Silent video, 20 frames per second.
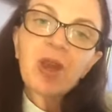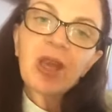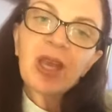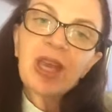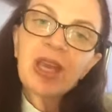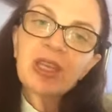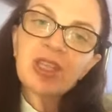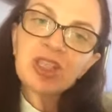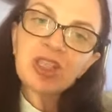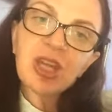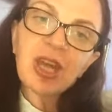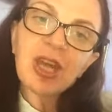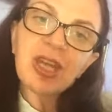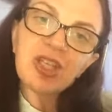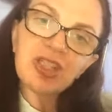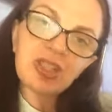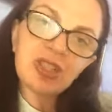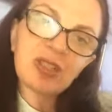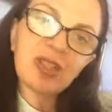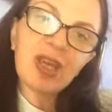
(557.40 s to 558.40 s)
It
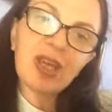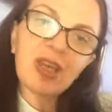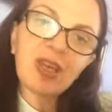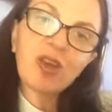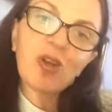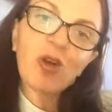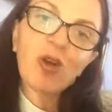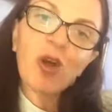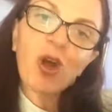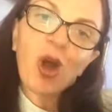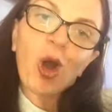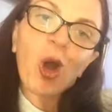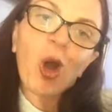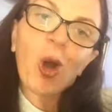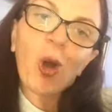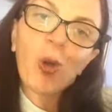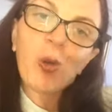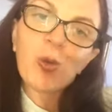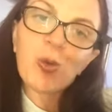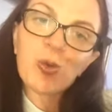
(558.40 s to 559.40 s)
changes your
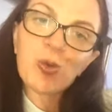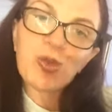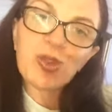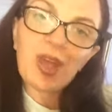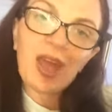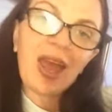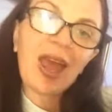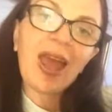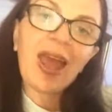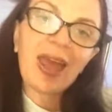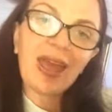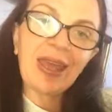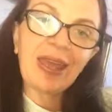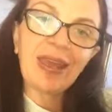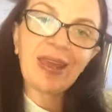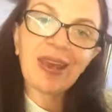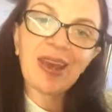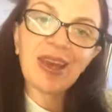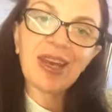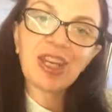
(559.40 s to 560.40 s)
whole
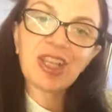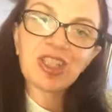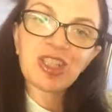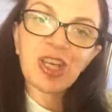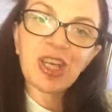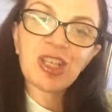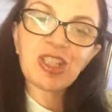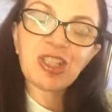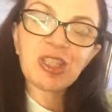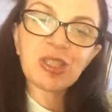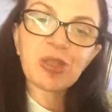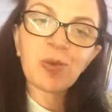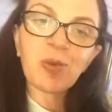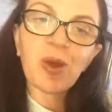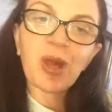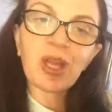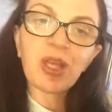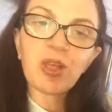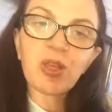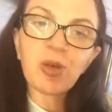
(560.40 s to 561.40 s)
day and it changes the
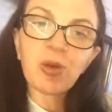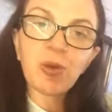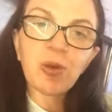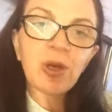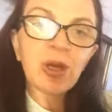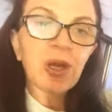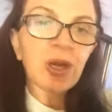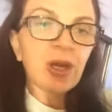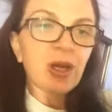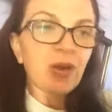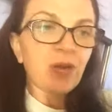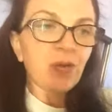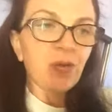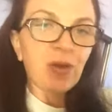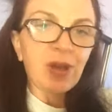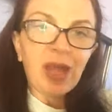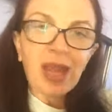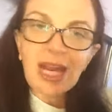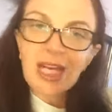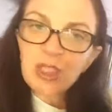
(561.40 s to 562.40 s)
way you
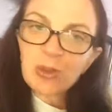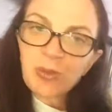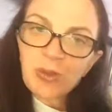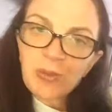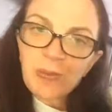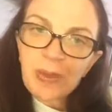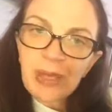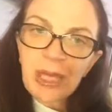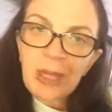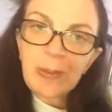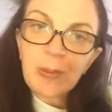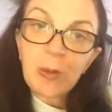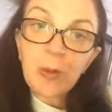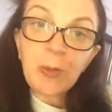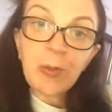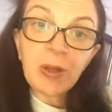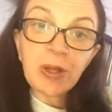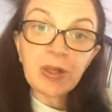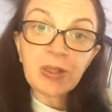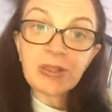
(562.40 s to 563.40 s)
react with people
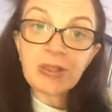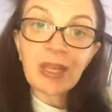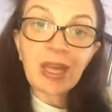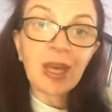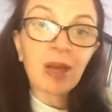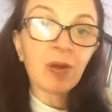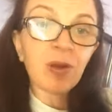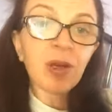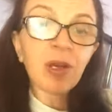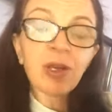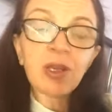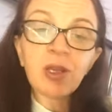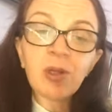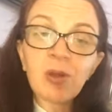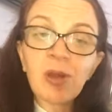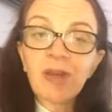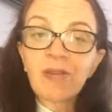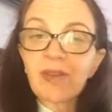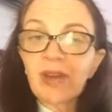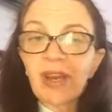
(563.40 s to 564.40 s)
because now you
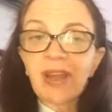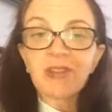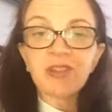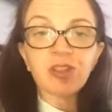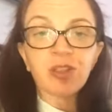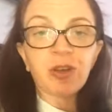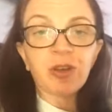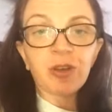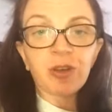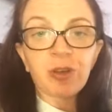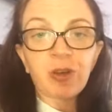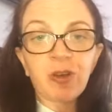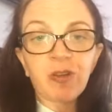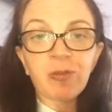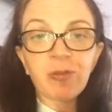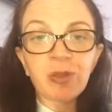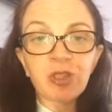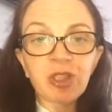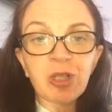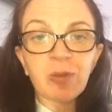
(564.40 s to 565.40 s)
haven't left John at the
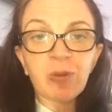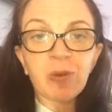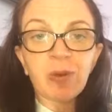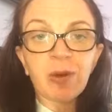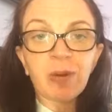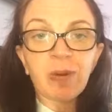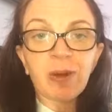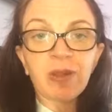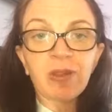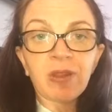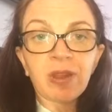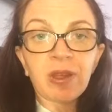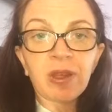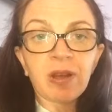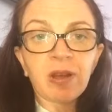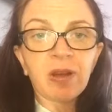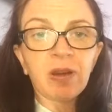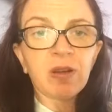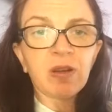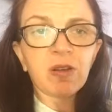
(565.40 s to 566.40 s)
coffee machine walking away thinking,
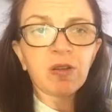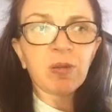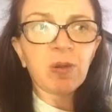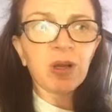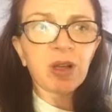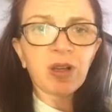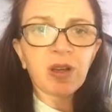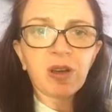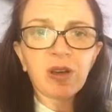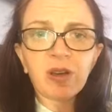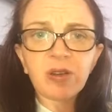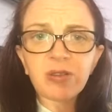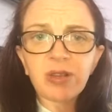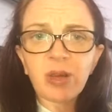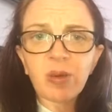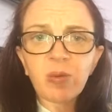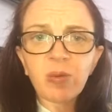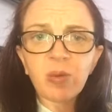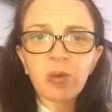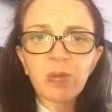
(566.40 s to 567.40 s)
oh my God,
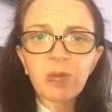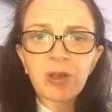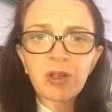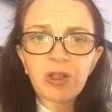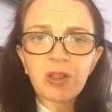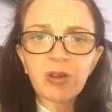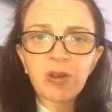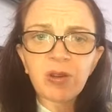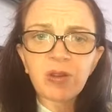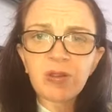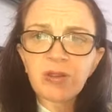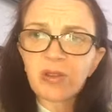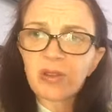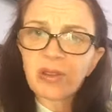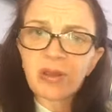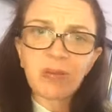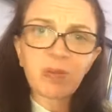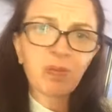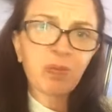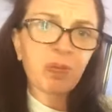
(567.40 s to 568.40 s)
that woman or, or
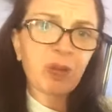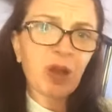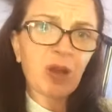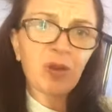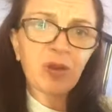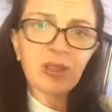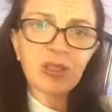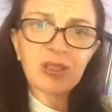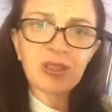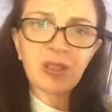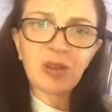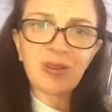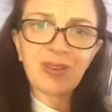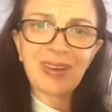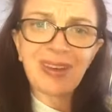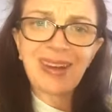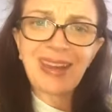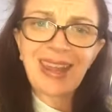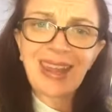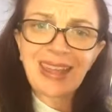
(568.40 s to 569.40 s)
that bloke is so
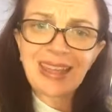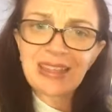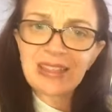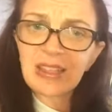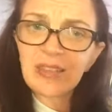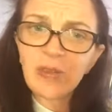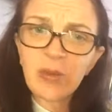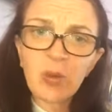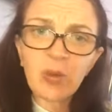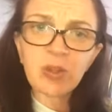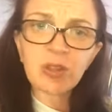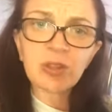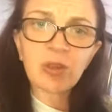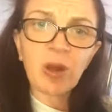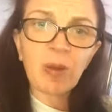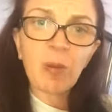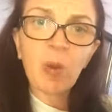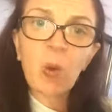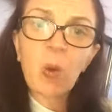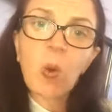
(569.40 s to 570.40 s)
negative all the
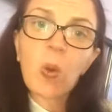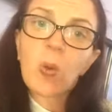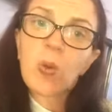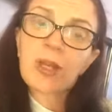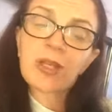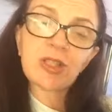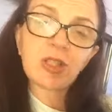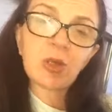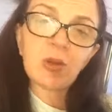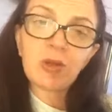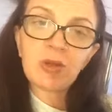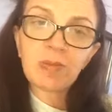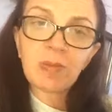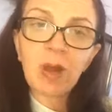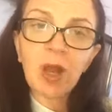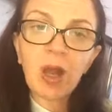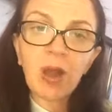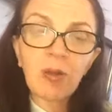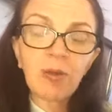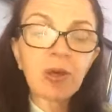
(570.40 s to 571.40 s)
time. All they do is
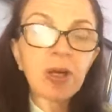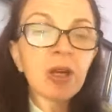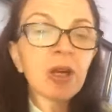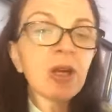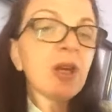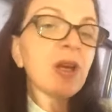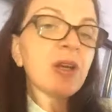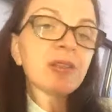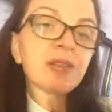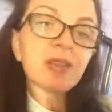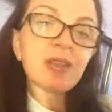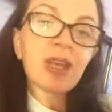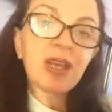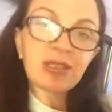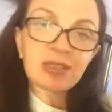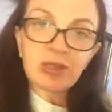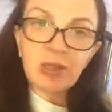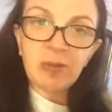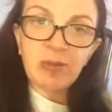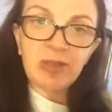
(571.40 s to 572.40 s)
moan. So
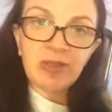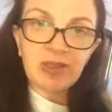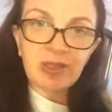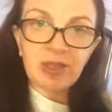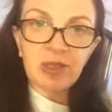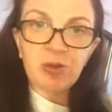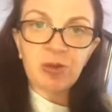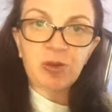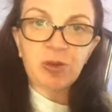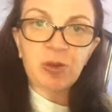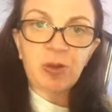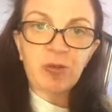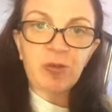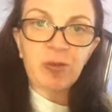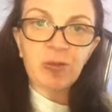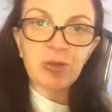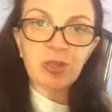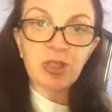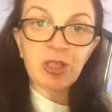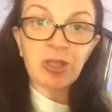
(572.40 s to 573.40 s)
next time I see you at the
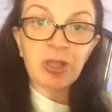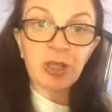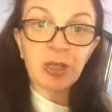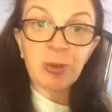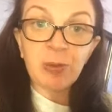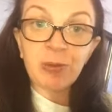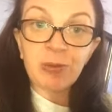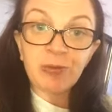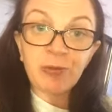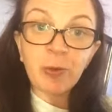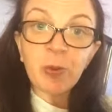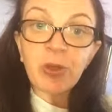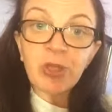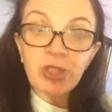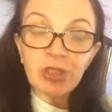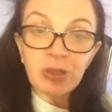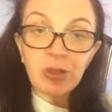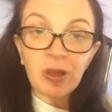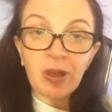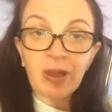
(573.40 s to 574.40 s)
coffee machine, they're going to
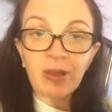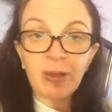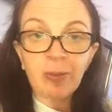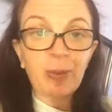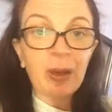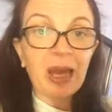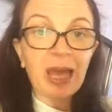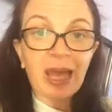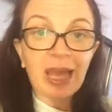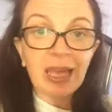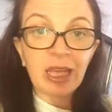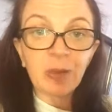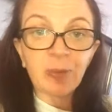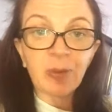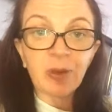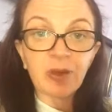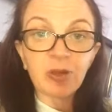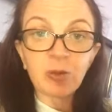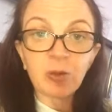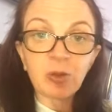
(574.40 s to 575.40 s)
avoid you like the plague
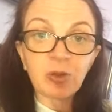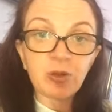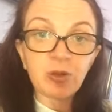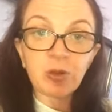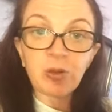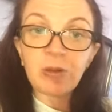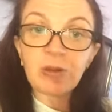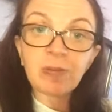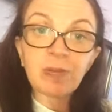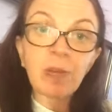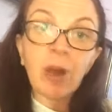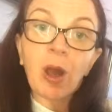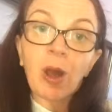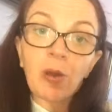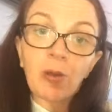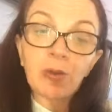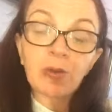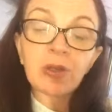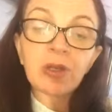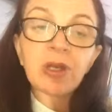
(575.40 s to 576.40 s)
because all you do is
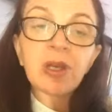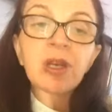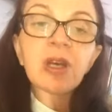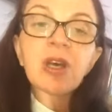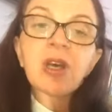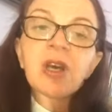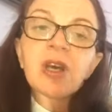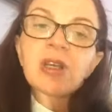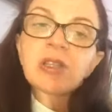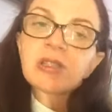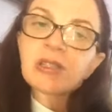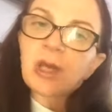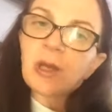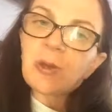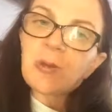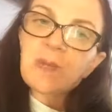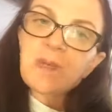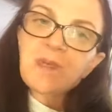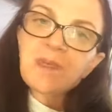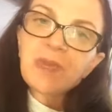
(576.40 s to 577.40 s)
moan.
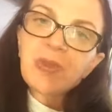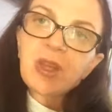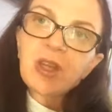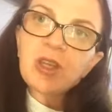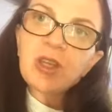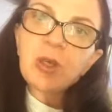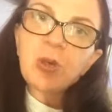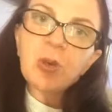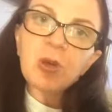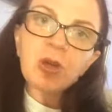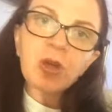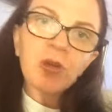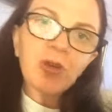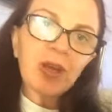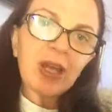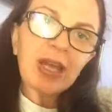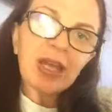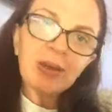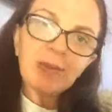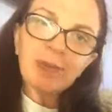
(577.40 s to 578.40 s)
So you are
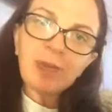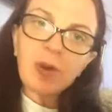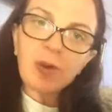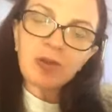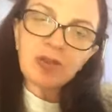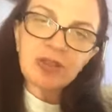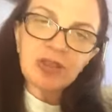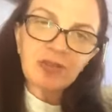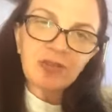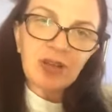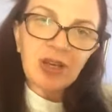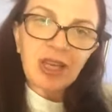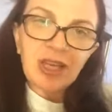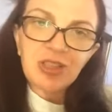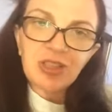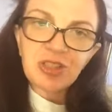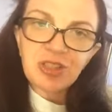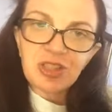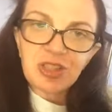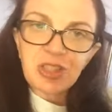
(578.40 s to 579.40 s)
creating positive
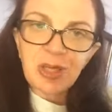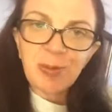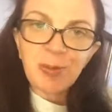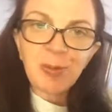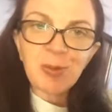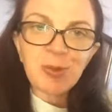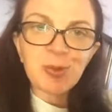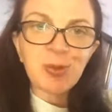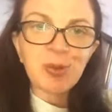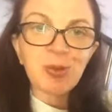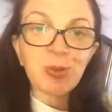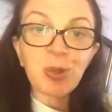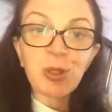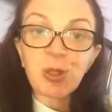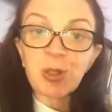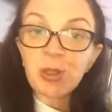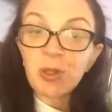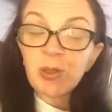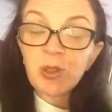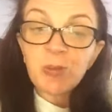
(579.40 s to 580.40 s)
relationships, which means when
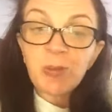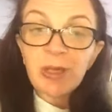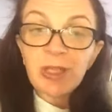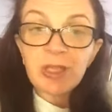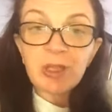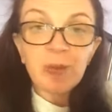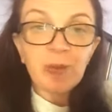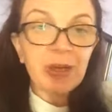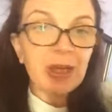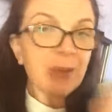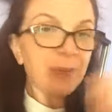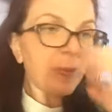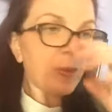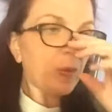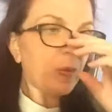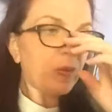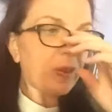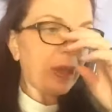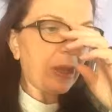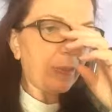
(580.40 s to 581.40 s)
you do speak to
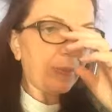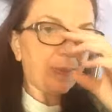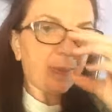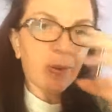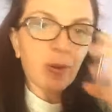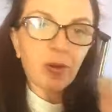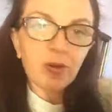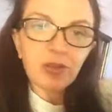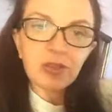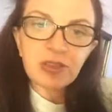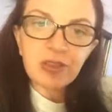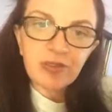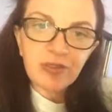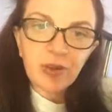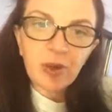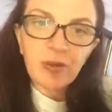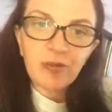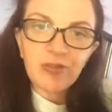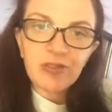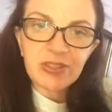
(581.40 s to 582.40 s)
people, they're positive
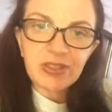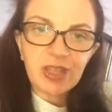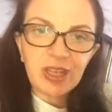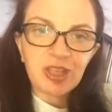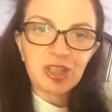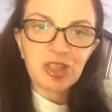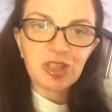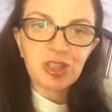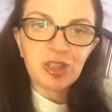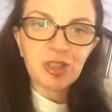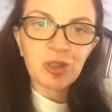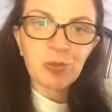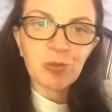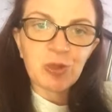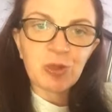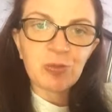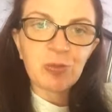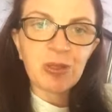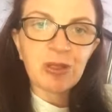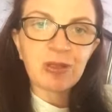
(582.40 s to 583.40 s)
conversations,
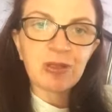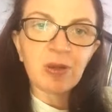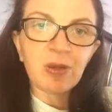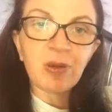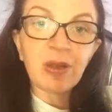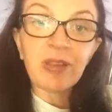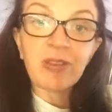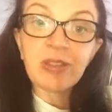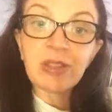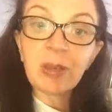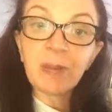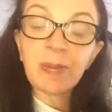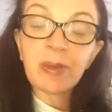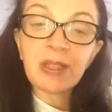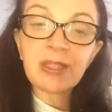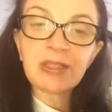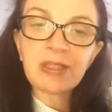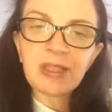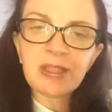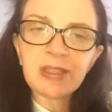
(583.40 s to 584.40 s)
which means that if
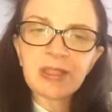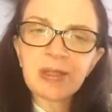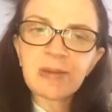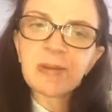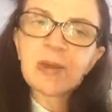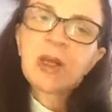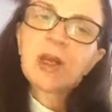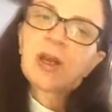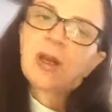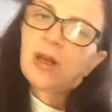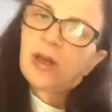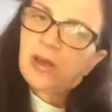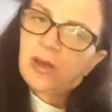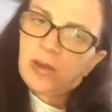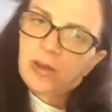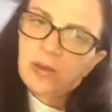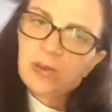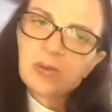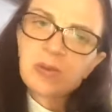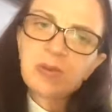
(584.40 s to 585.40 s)
somebody says to them,
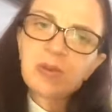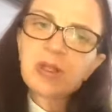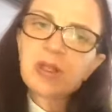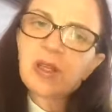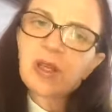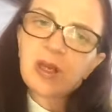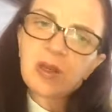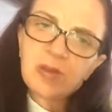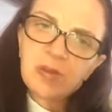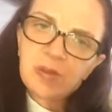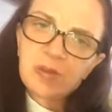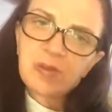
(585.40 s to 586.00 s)
oh, you know,